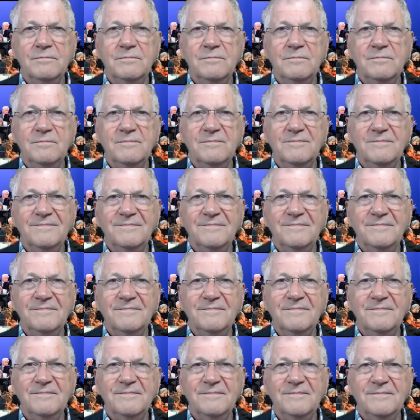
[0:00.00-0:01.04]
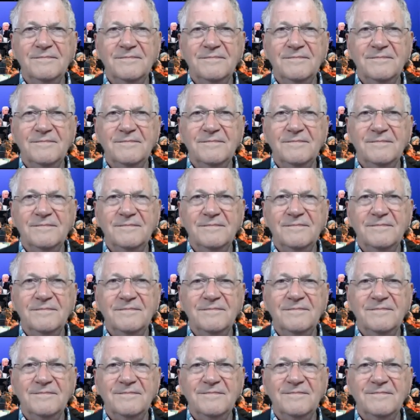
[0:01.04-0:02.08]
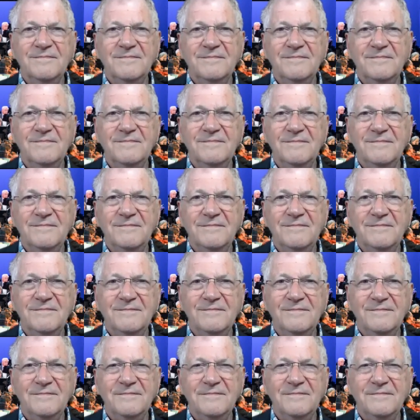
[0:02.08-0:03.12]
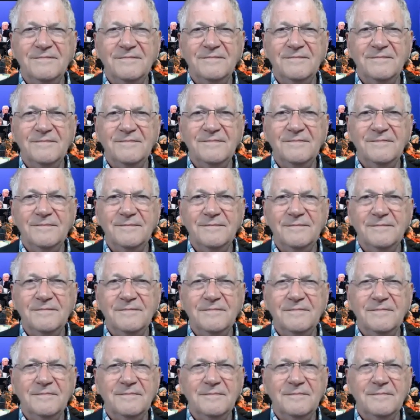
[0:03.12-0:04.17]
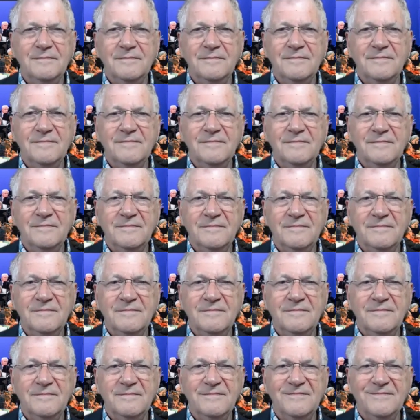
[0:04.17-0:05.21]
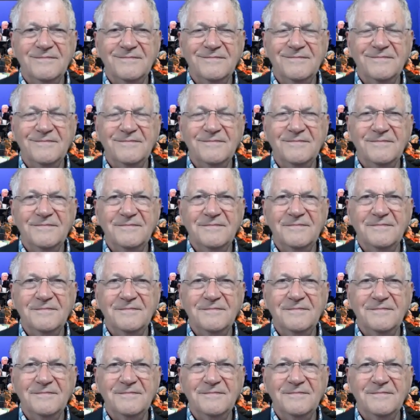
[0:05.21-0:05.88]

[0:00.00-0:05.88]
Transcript: The person shown says nothing.